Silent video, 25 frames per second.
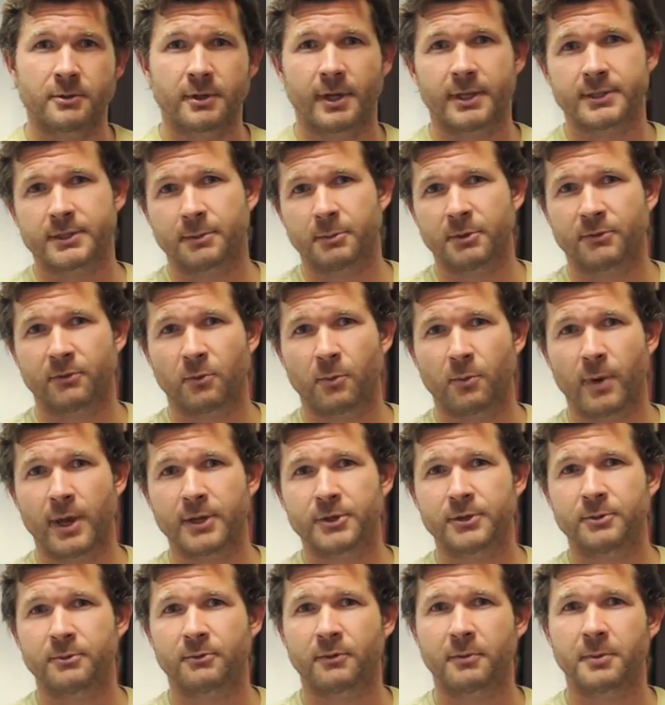to get some
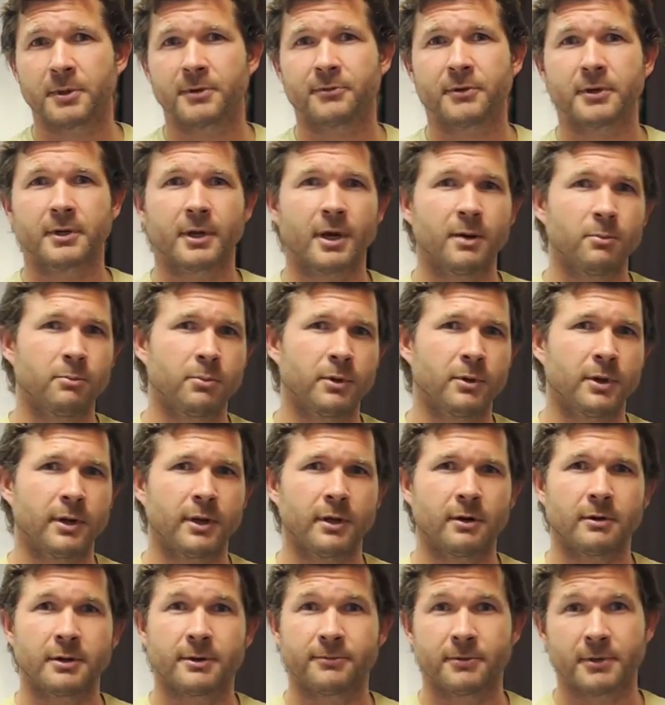information from a different
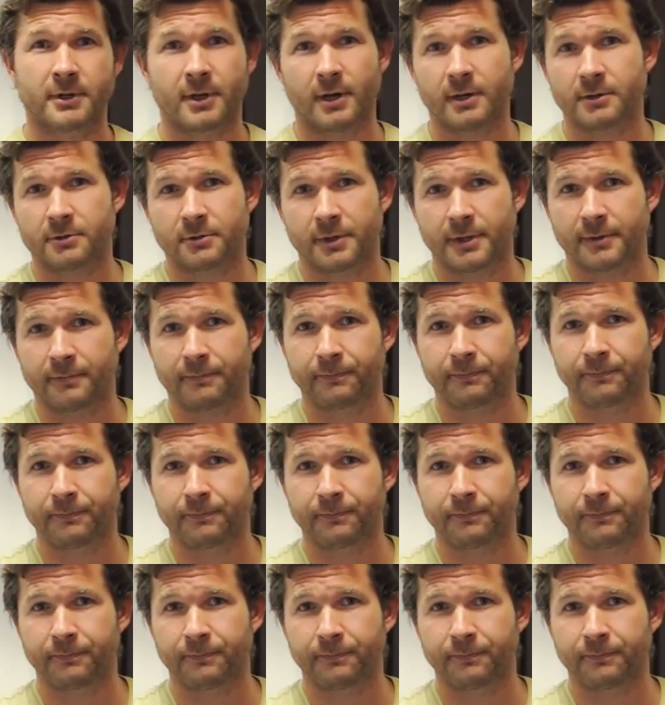company or a different country?